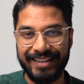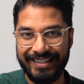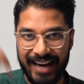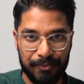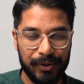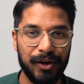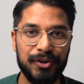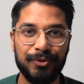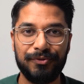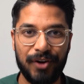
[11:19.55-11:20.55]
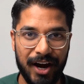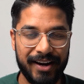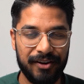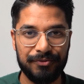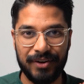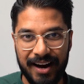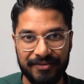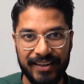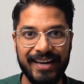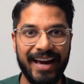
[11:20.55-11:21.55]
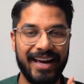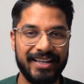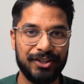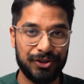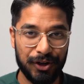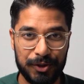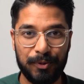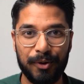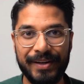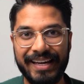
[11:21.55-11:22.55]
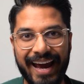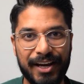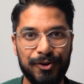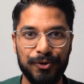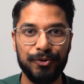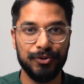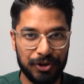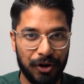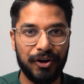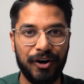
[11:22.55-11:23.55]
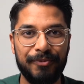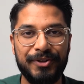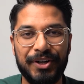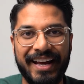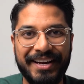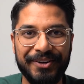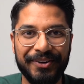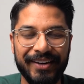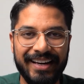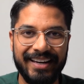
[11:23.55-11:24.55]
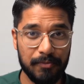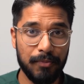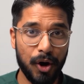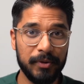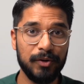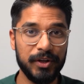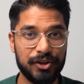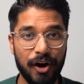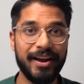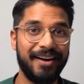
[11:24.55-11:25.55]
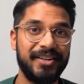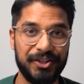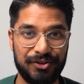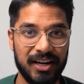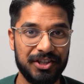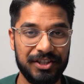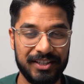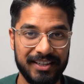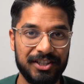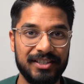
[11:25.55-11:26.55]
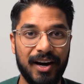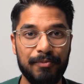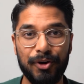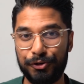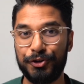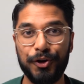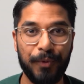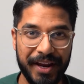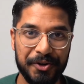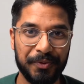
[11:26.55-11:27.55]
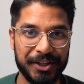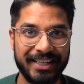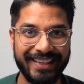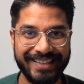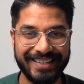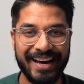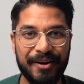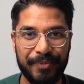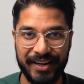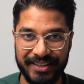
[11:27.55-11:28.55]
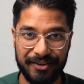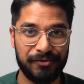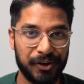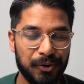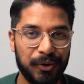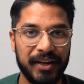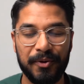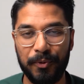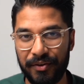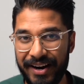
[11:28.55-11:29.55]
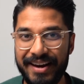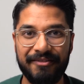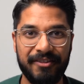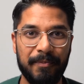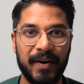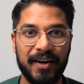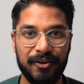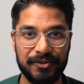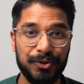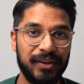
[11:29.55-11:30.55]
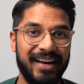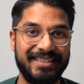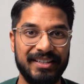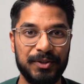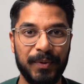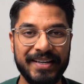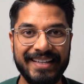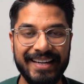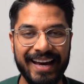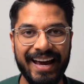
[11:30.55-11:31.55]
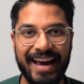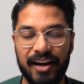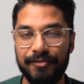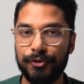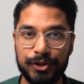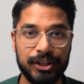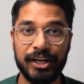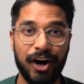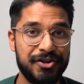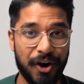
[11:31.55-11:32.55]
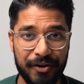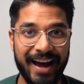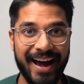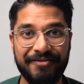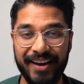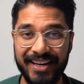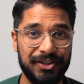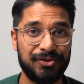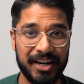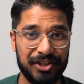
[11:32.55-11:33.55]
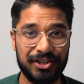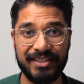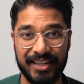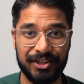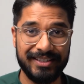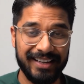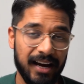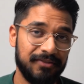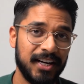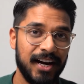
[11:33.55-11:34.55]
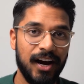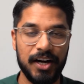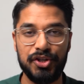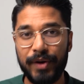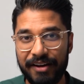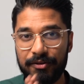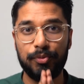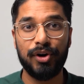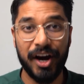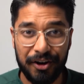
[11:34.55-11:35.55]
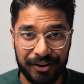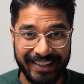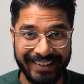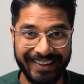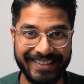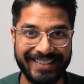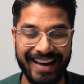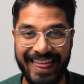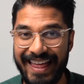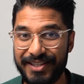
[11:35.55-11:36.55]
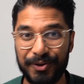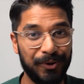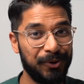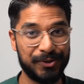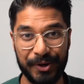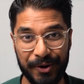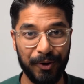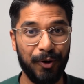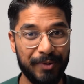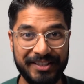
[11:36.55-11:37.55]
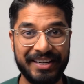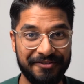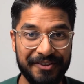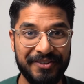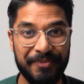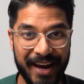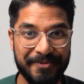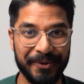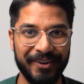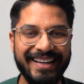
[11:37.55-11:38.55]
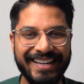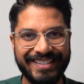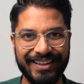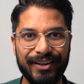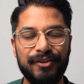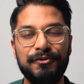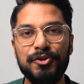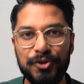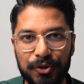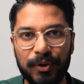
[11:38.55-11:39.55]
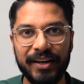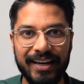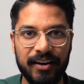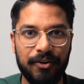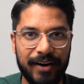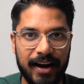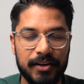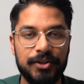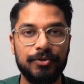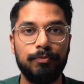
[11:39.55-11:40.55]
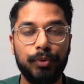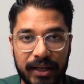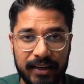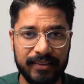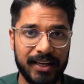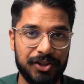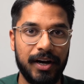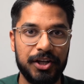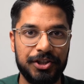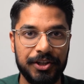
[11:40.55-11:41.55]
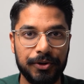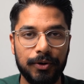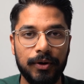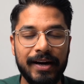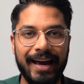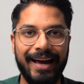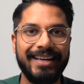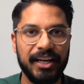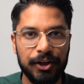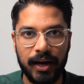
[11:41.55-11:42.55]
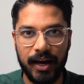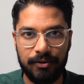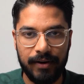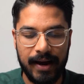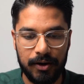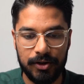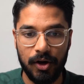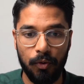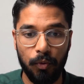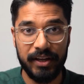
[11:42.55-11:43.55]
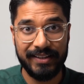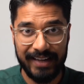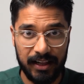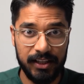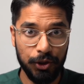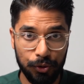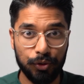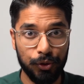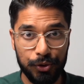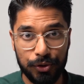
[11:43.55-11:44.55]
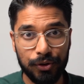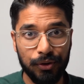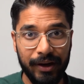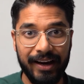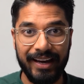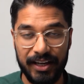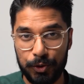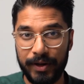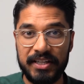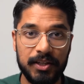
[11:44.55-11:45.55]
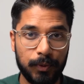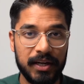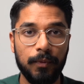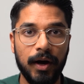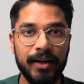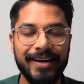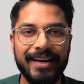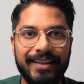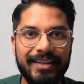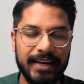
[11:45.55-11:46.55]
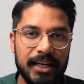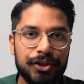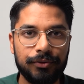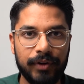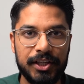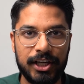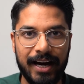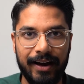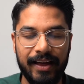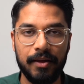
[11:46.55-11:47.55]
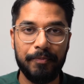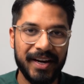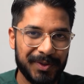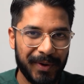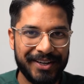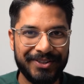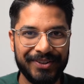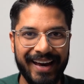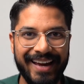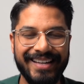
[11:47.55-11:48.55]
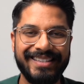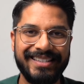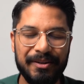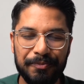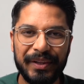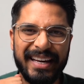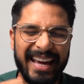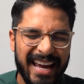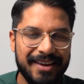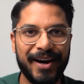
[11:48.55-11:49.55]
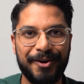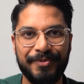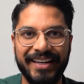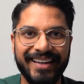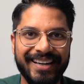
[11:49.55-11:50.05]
Down below, you'll find Ravi at searchpropertyau.com.au. At the moment, we don't have any strategy sessions. I'm not sure when you're watching this, but as of recording, we're in November of 2020, and unfortunately, I don't have any strategy sessions left. I do have a priority list, and that's also almost at 50 people. So if you do want to get around to booking in that strategy call and getting your head around what exactly you could do in 2021, then you need to reach out. And the best way to do that is simply email me.